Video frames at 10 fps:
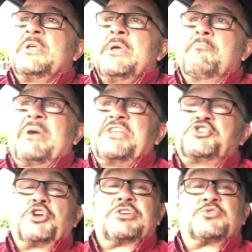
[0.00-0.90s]
my
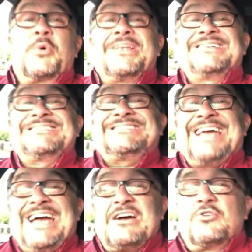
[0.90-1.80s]
insurance went
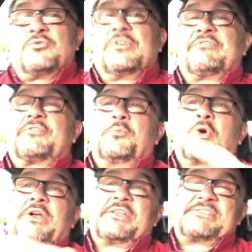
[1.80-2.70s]
down from where it
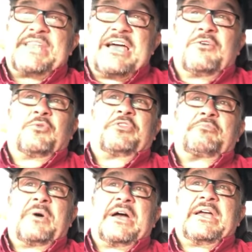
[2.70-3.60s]
is now with
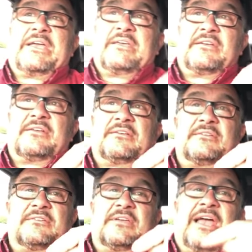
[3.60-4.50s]
my
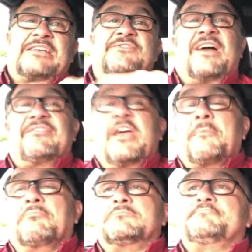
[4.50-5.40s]
X5M.
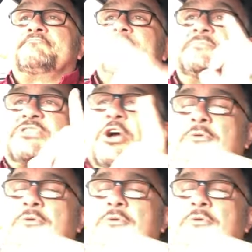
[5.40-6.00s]
So